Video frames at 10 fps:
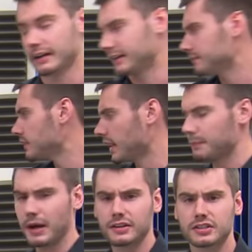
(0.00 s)
And I
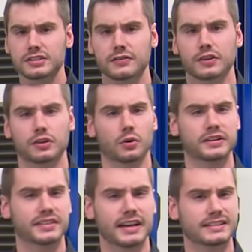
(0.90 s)
apologize for the
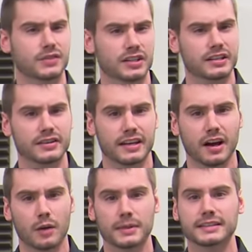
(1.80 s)
noise, guys, if you can hear that
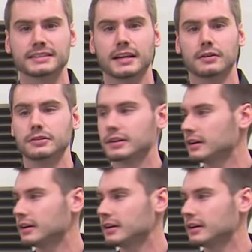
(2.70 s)
humming sound.